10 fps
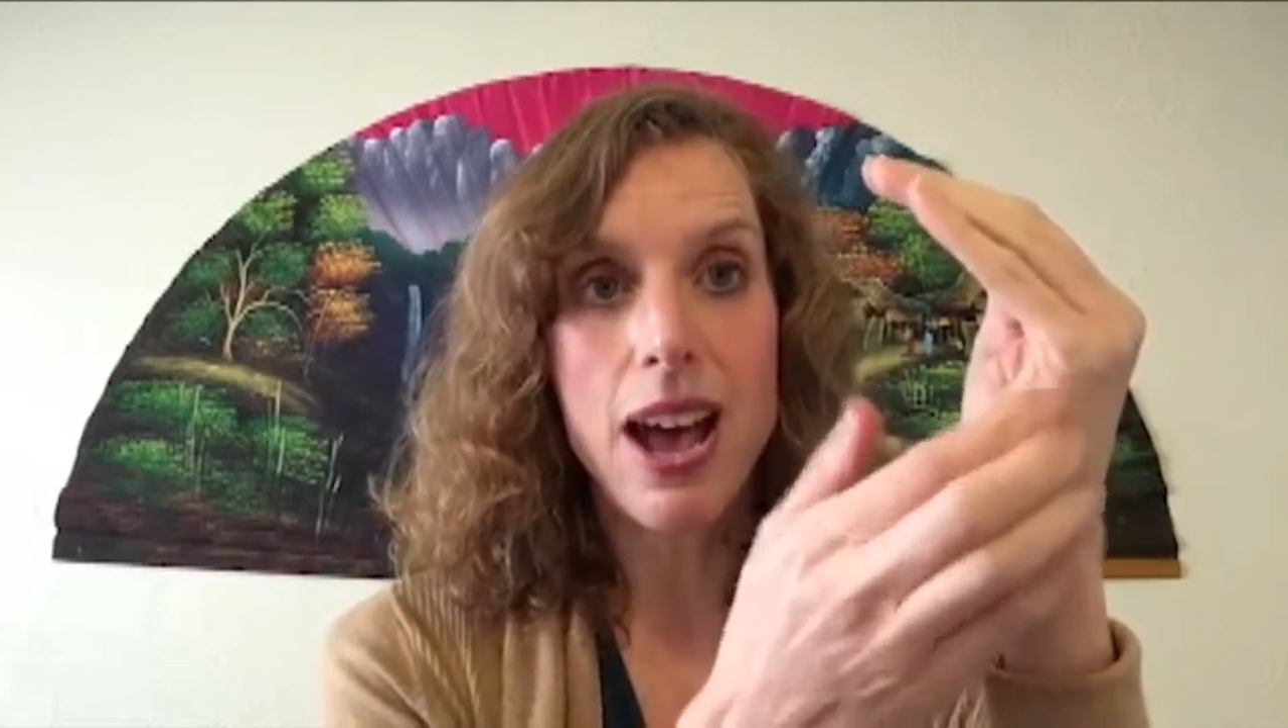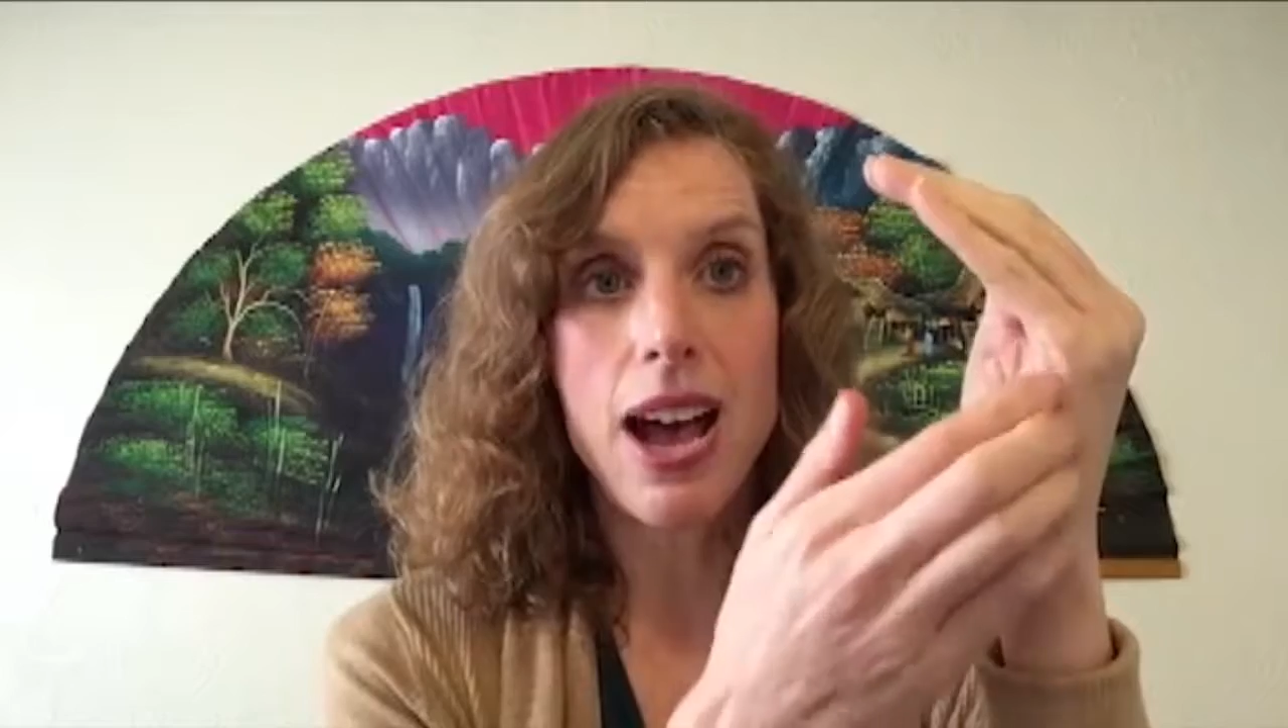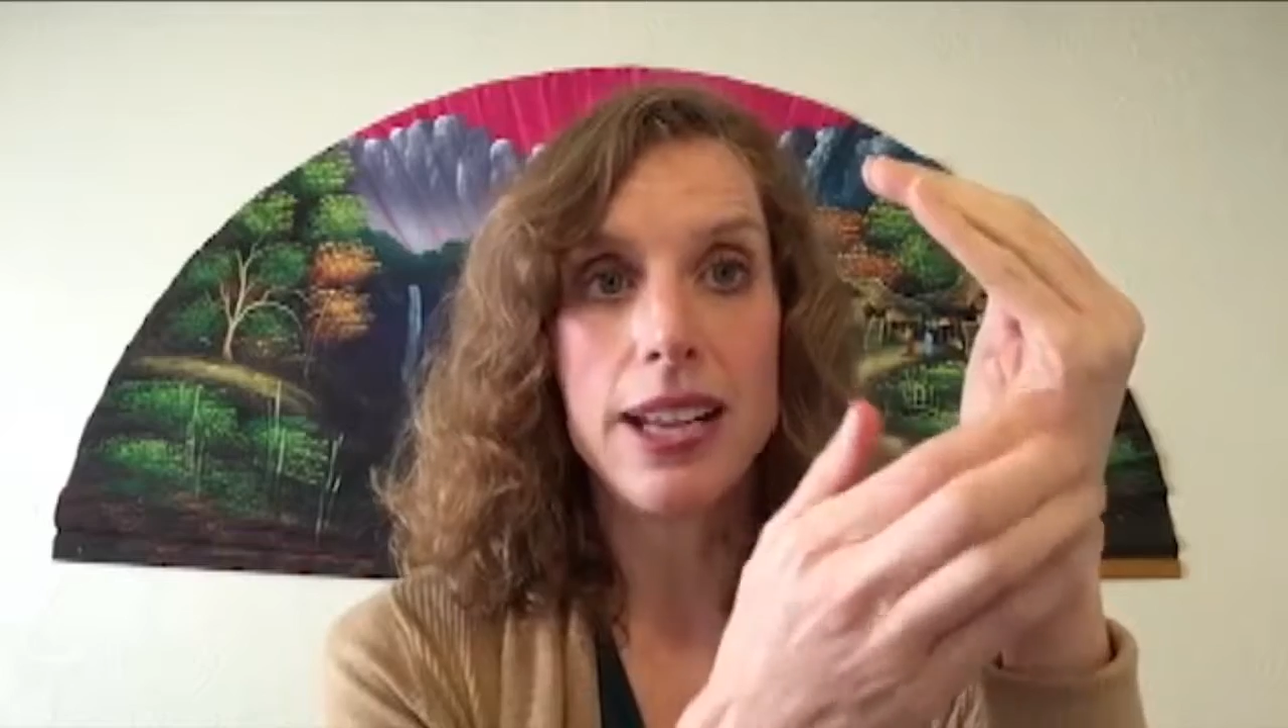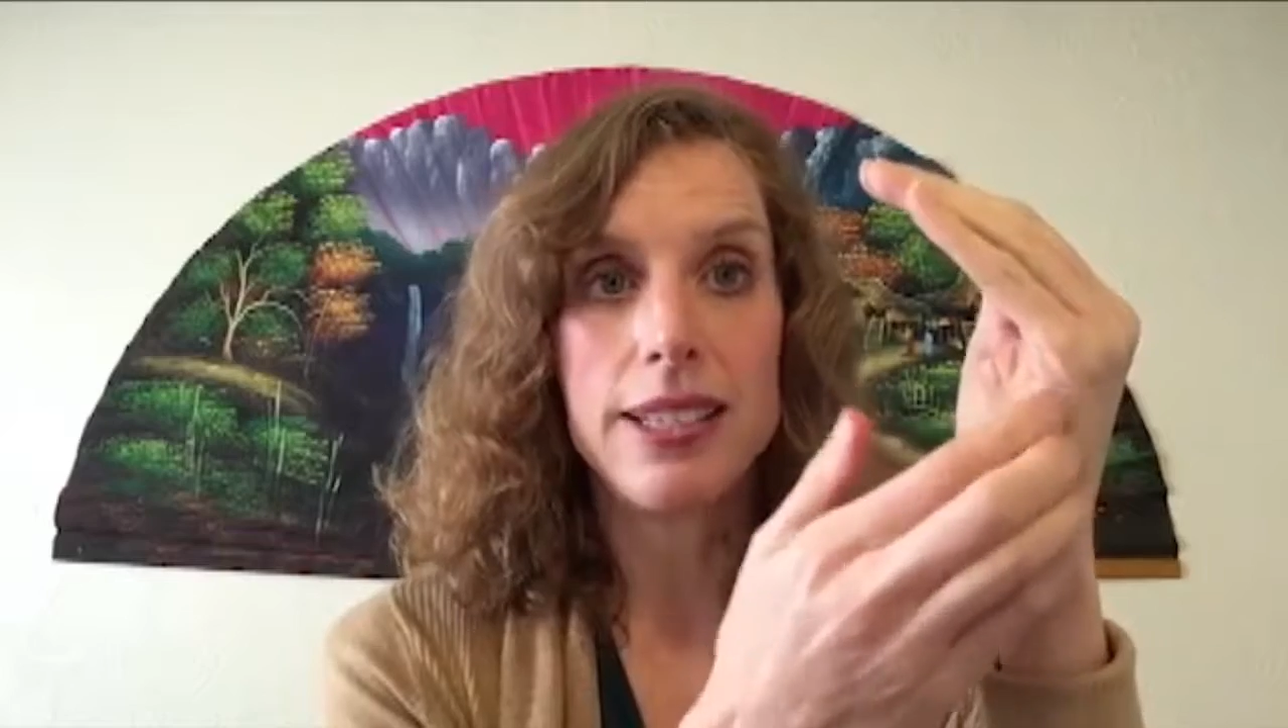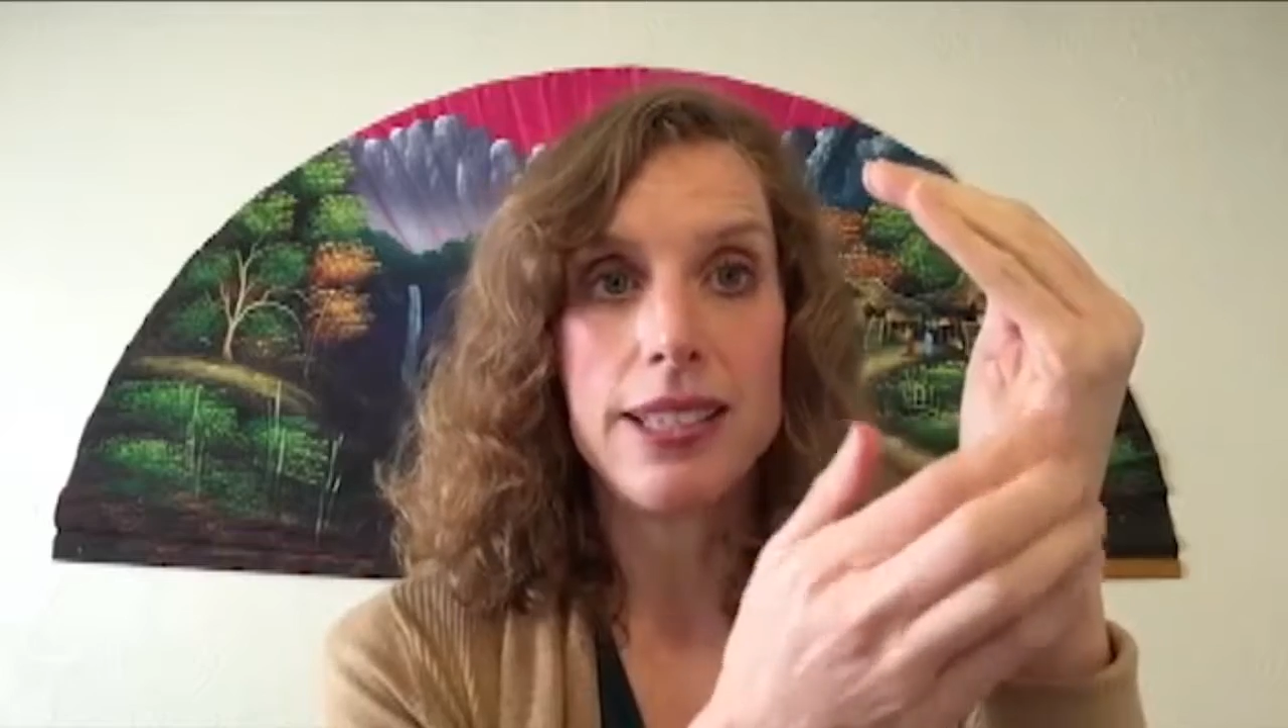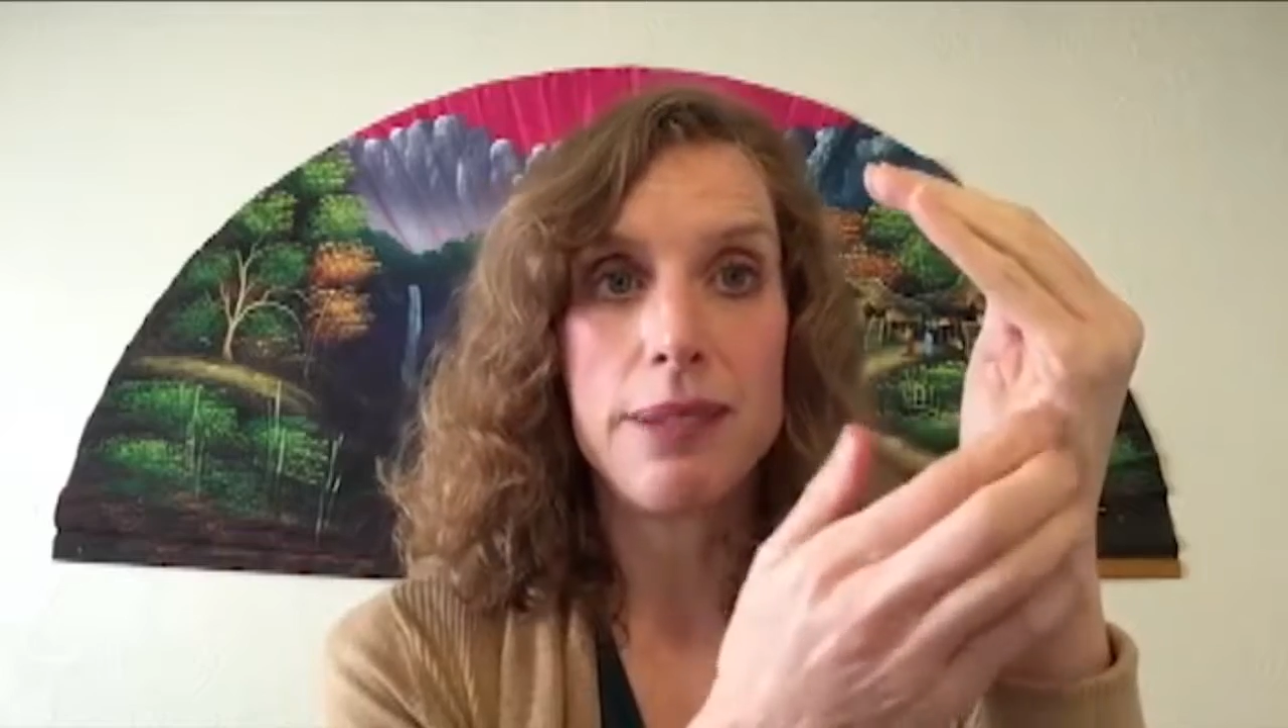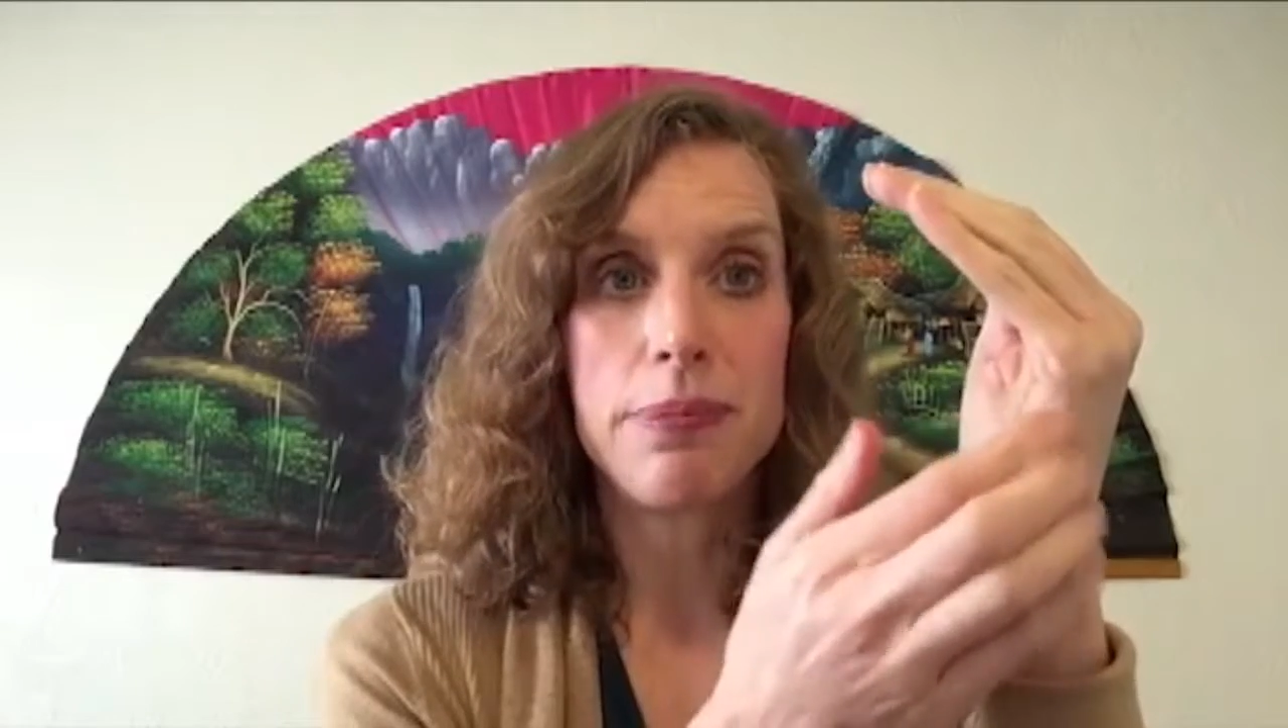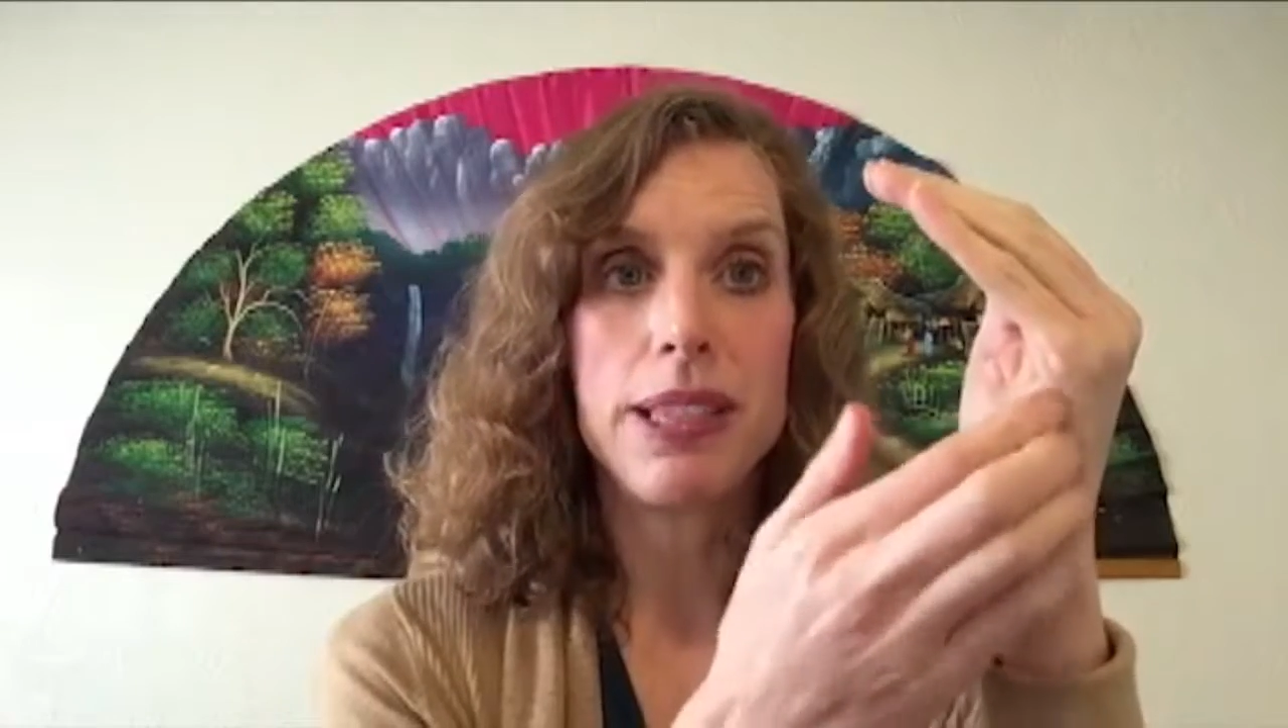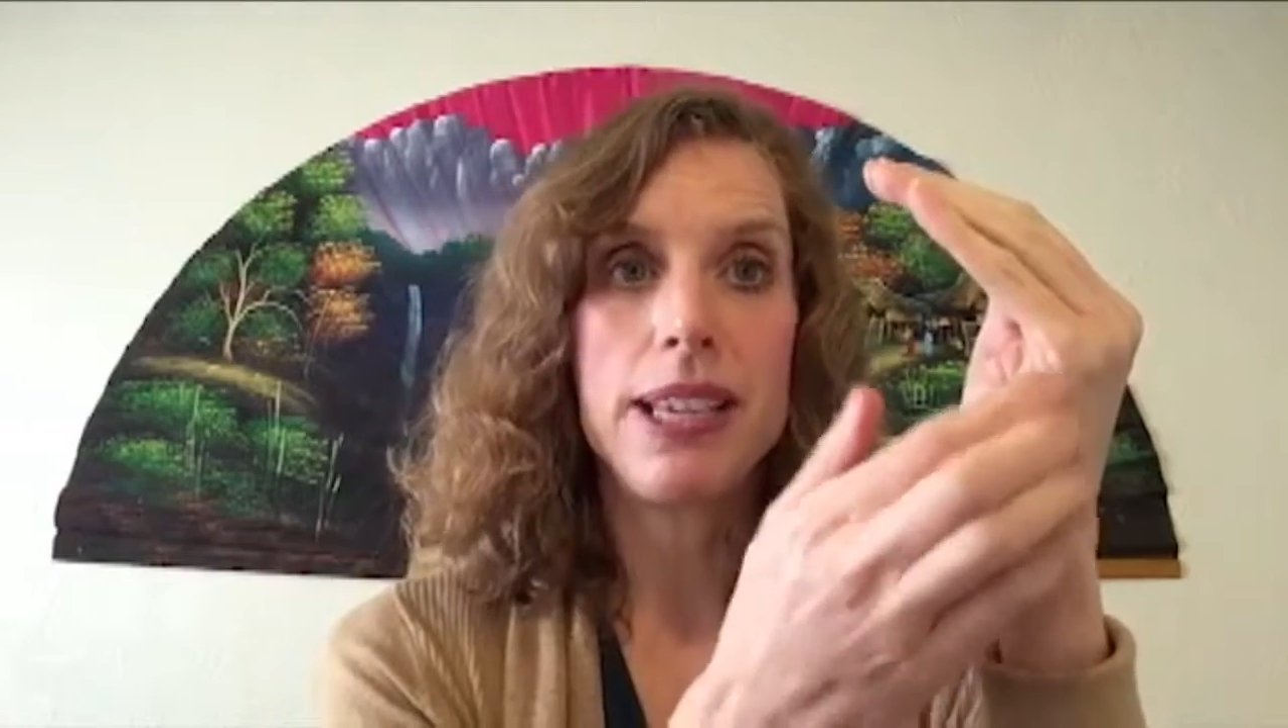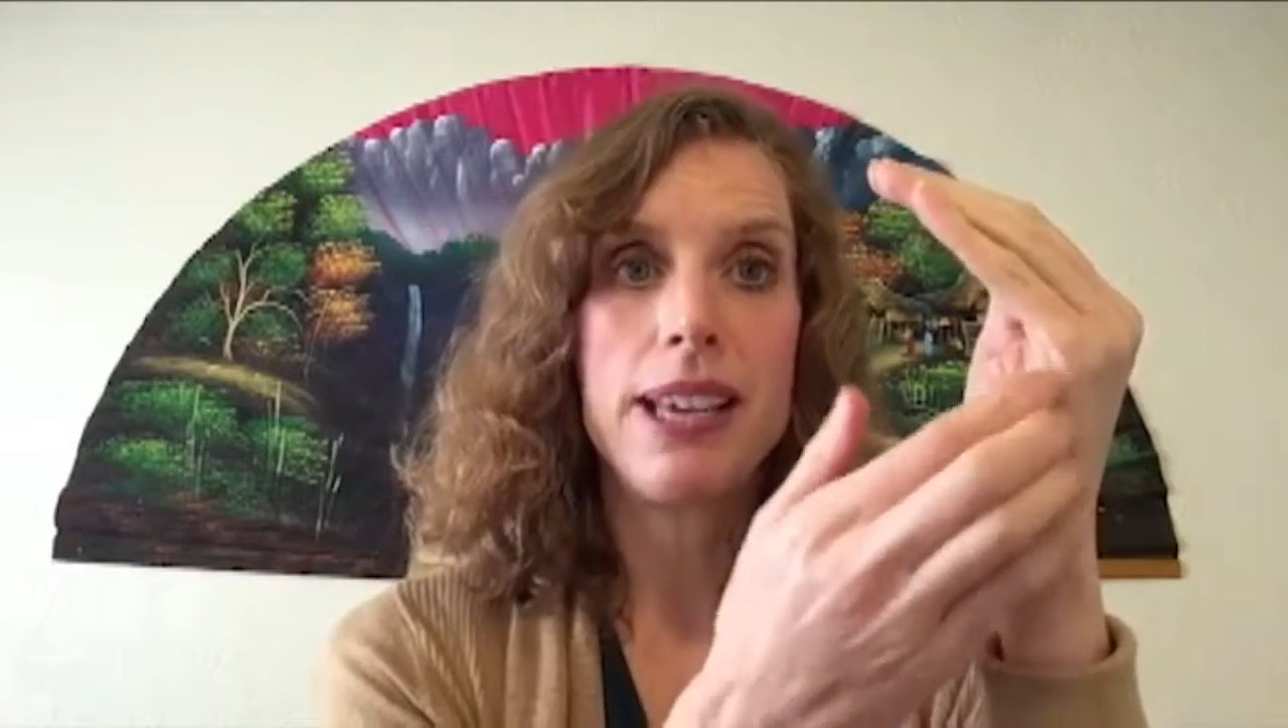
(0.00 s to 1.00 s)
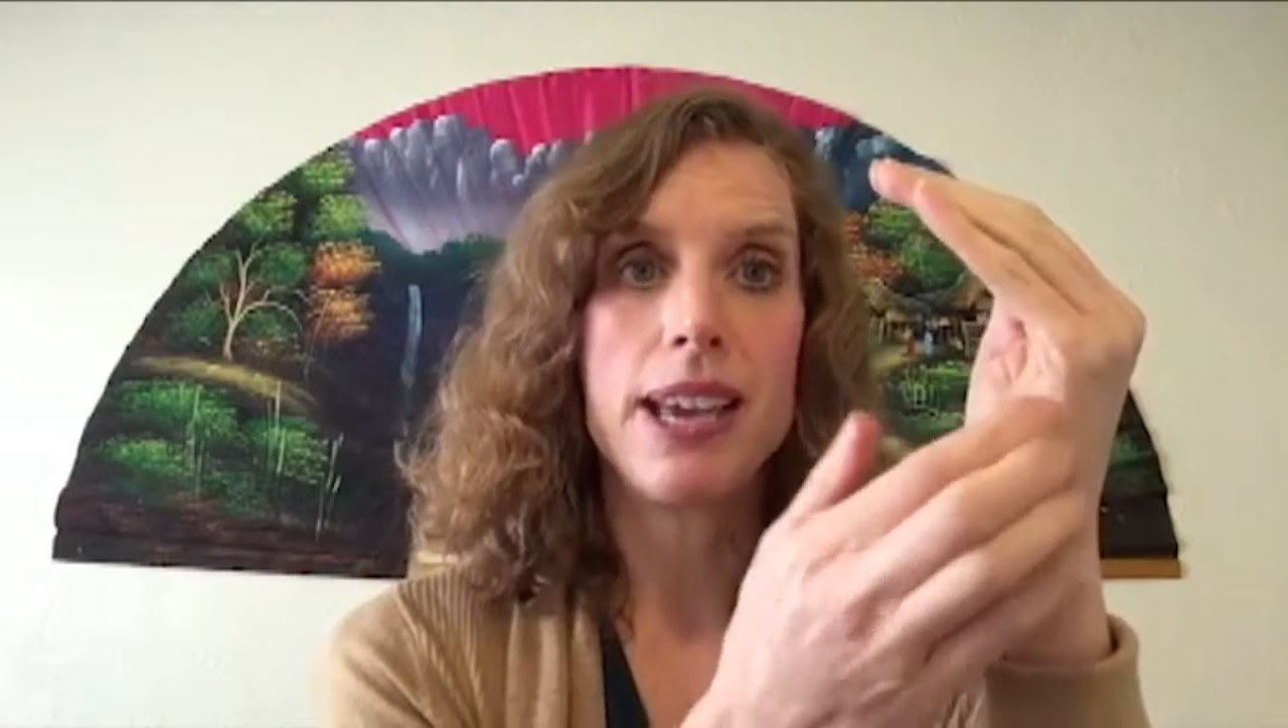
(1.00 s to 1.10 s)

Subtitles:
I deeply